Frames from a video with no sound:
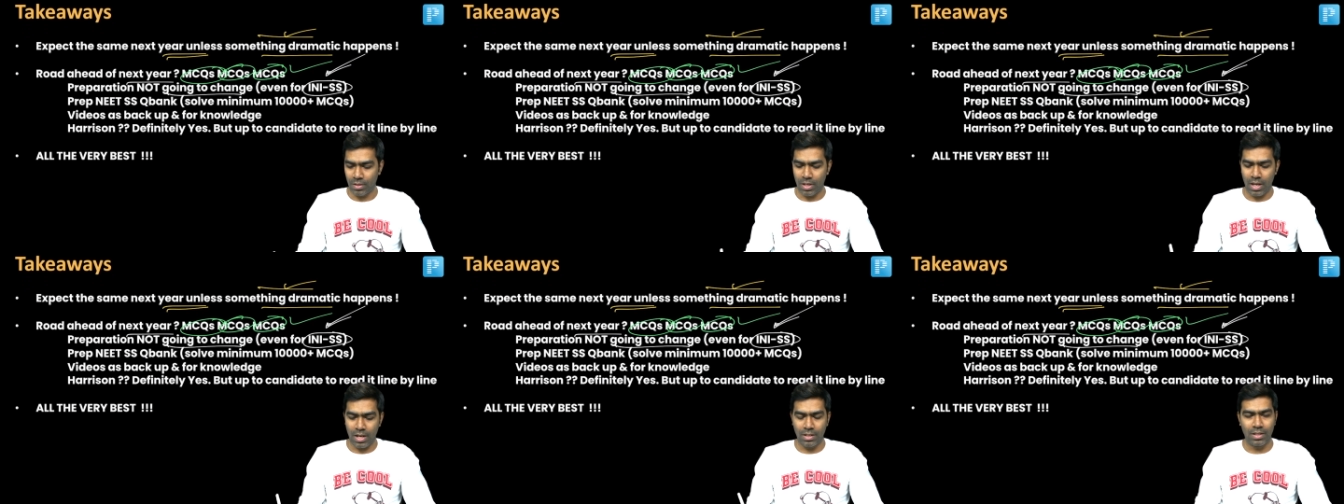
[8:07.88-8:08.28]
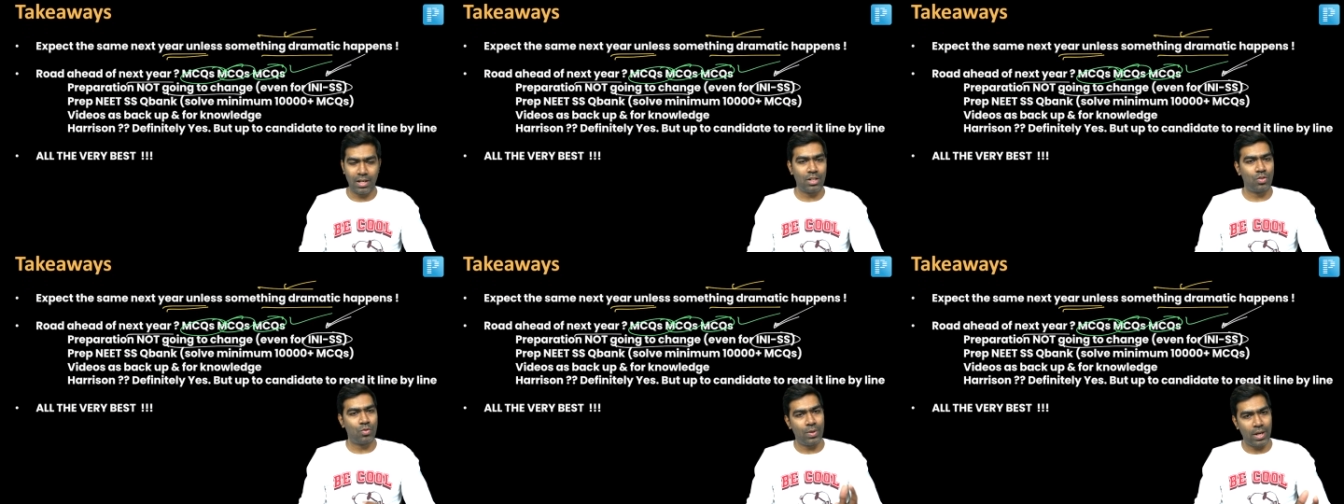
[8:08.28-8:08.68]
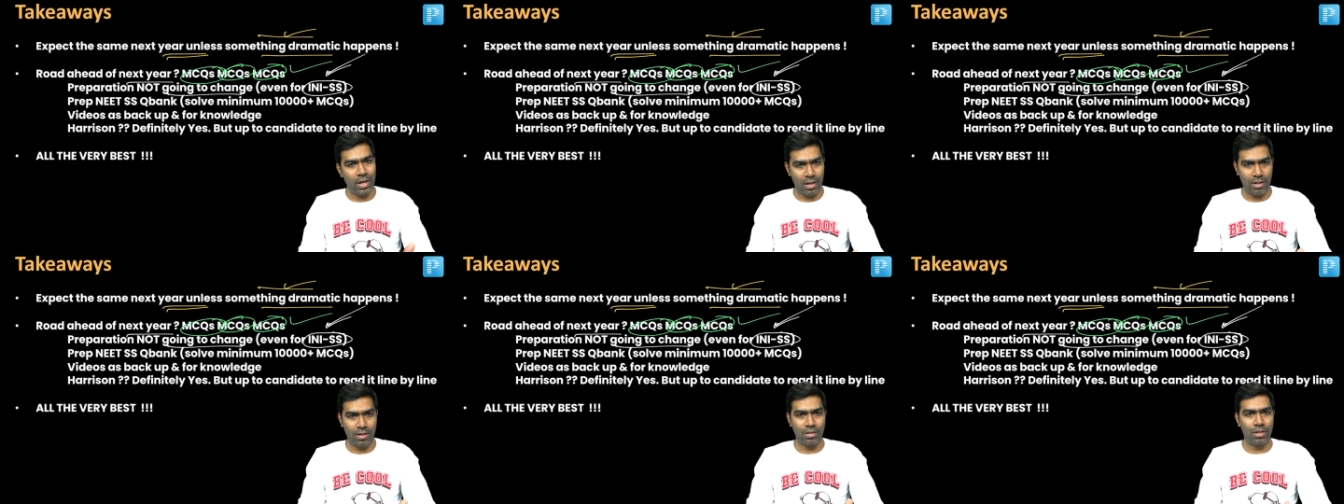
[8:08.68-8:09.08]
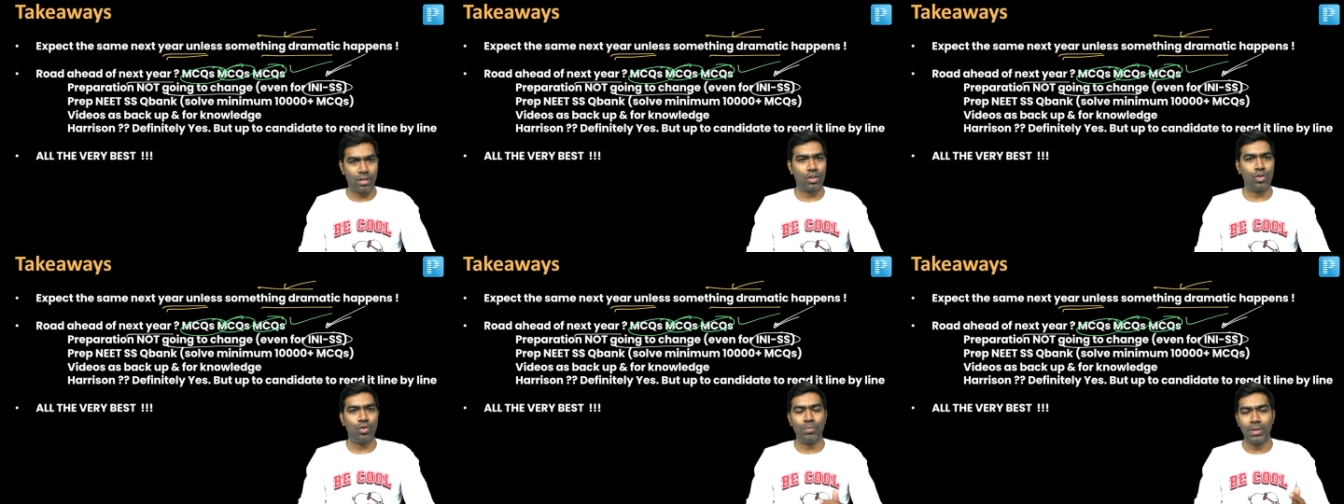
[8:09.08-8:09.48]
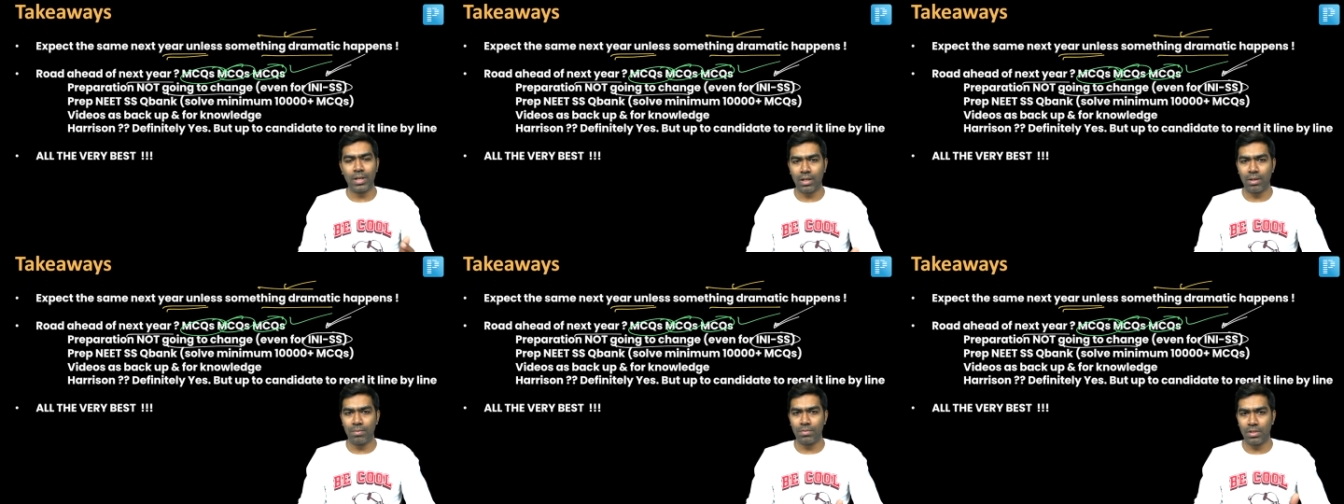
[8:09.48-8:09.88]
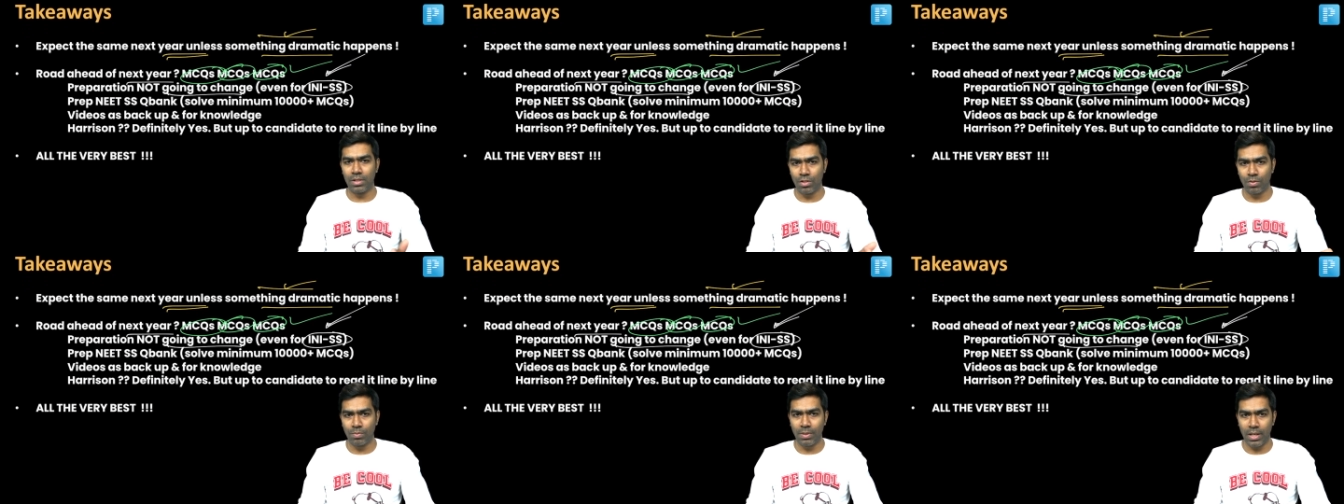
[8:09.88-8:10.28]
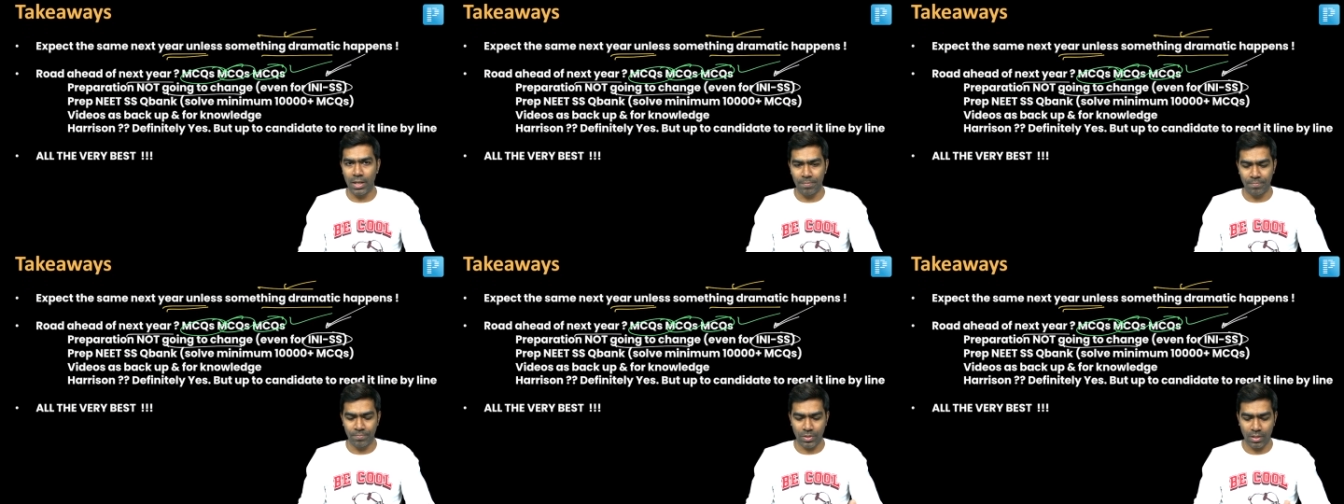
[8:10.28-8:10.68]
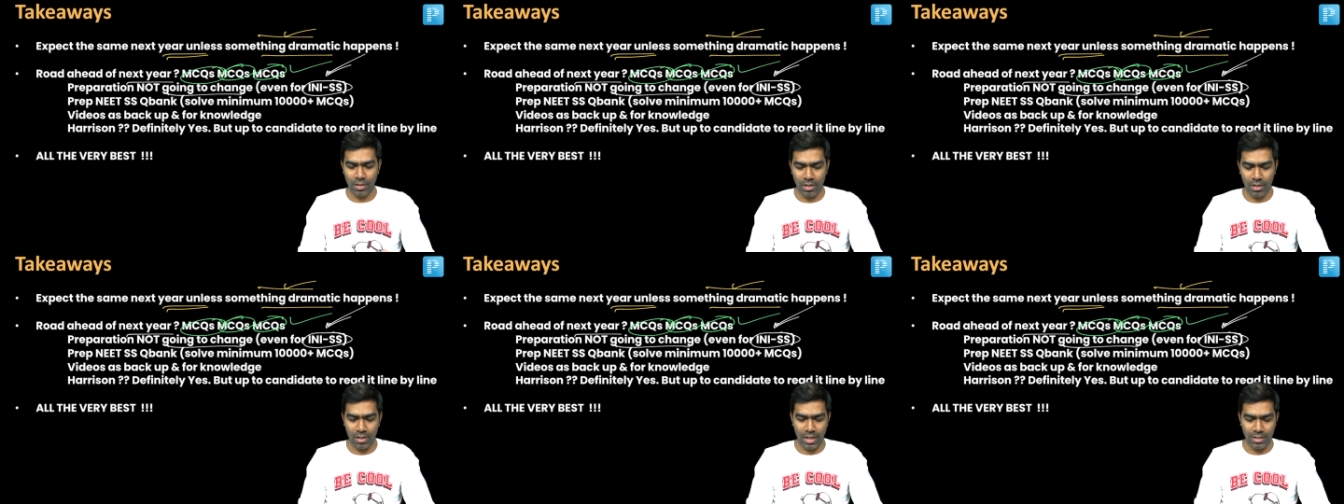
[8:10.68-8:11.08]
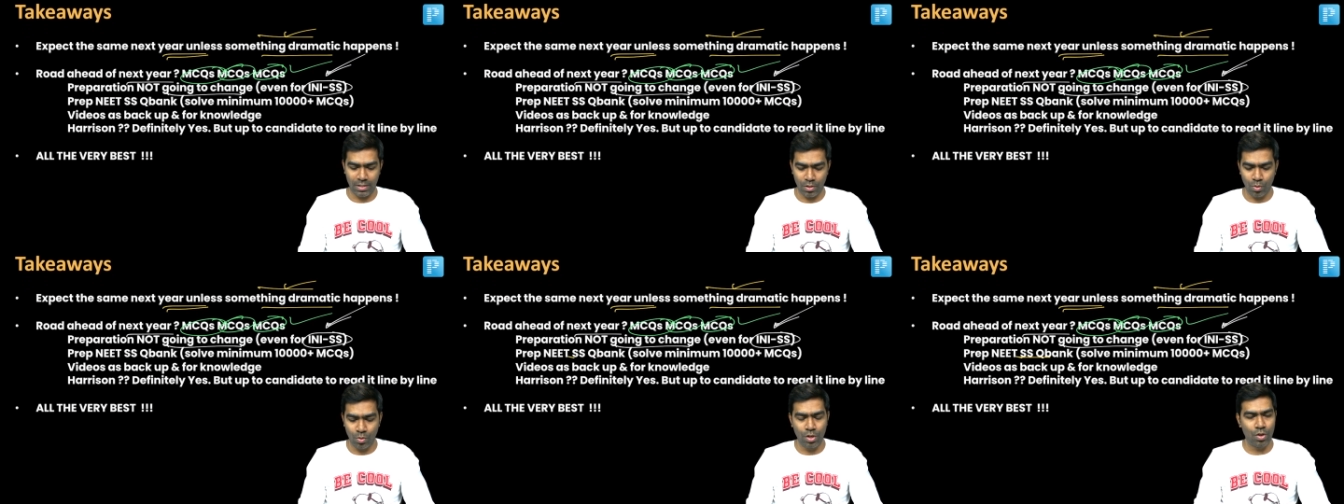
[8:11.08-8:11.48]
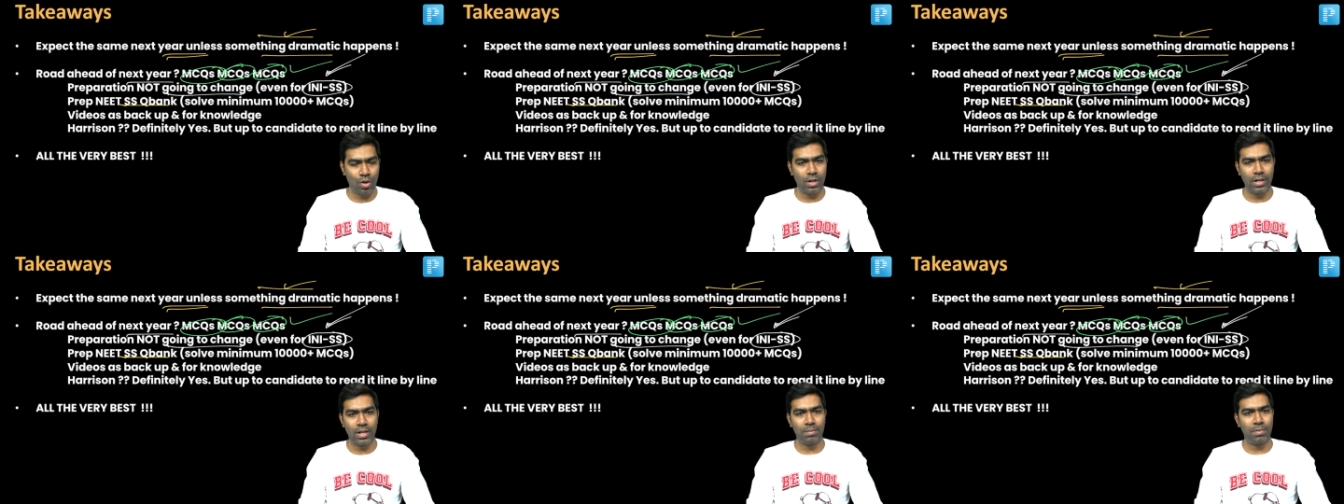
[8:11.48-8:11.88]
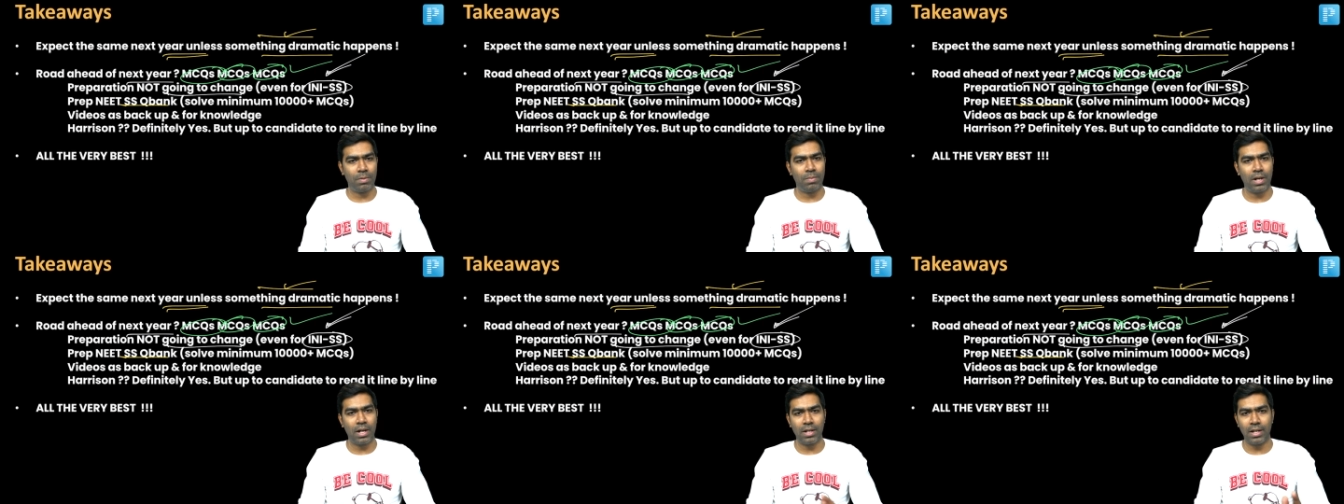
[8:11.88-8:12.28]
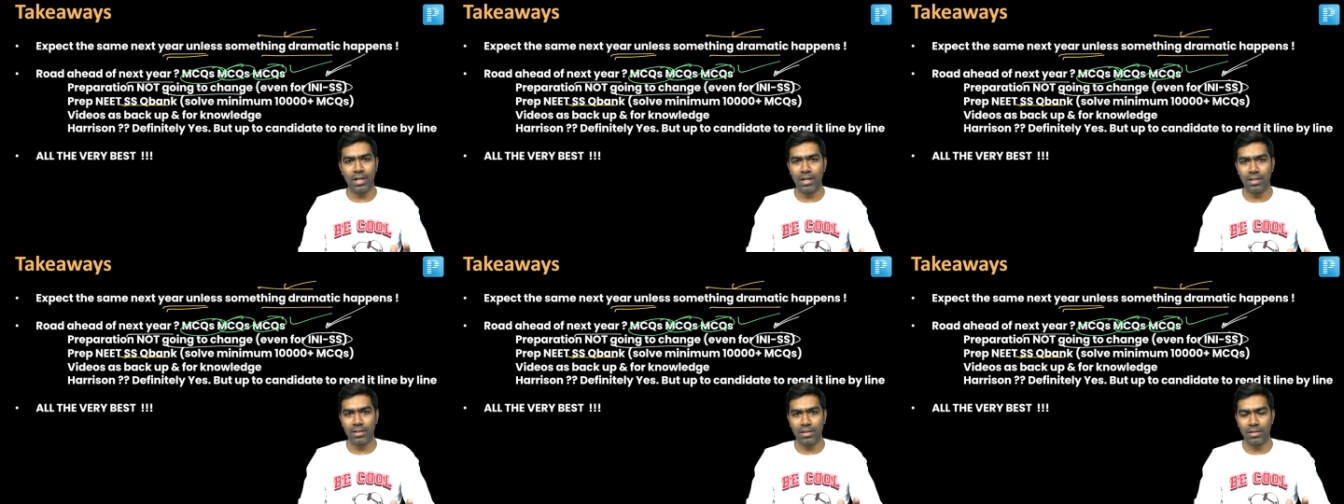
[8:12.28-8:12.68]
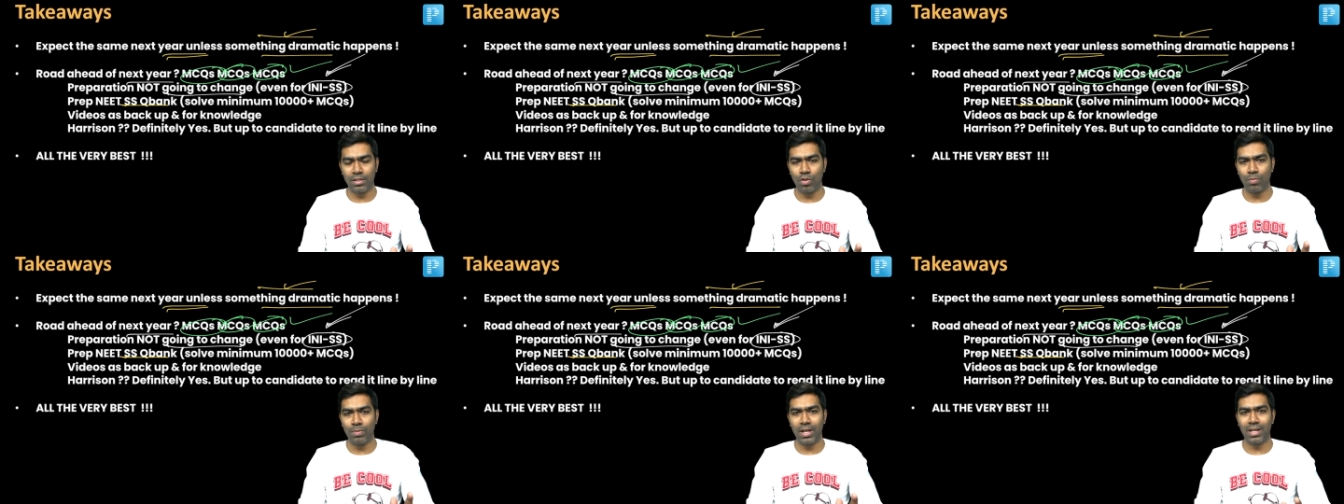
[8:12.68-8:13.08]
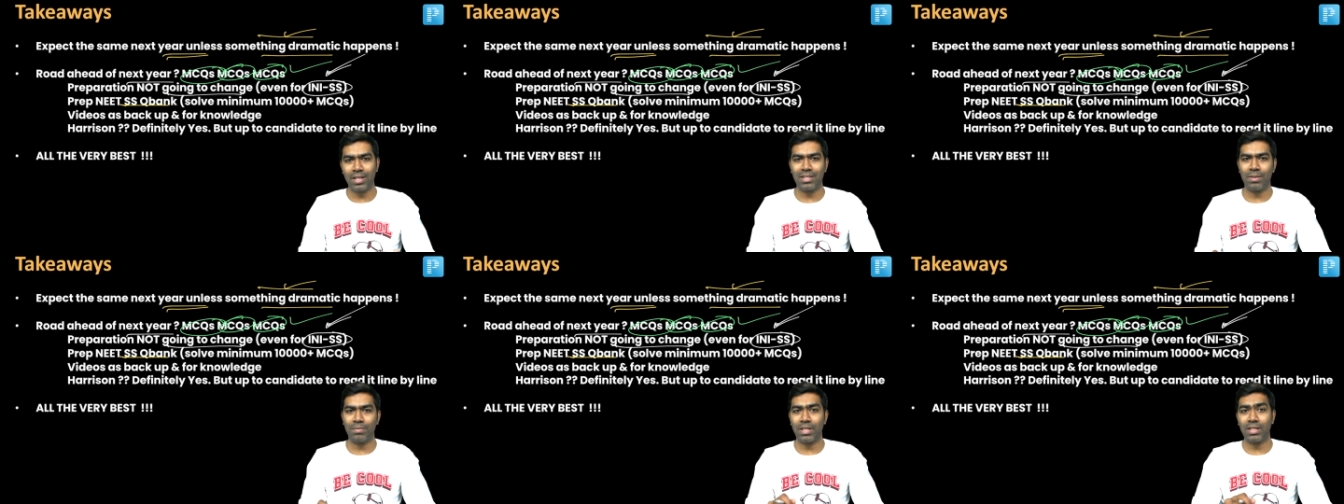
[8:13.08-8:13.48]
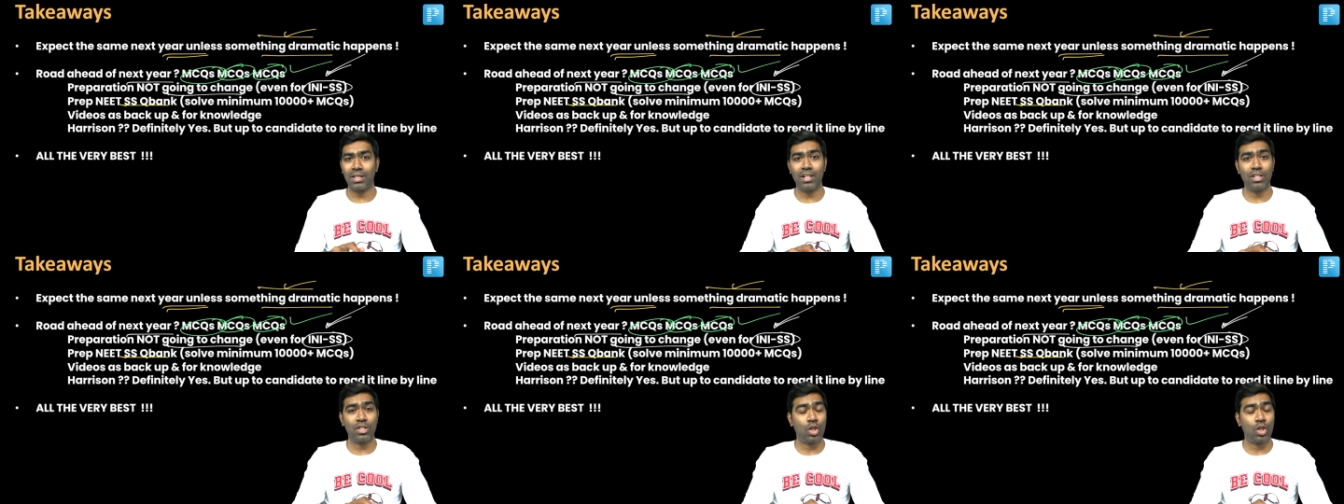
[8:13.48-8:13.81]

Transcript: And that's where your QBank comes into play. As I told you already, PrepLadder NEET SS QBank is something that is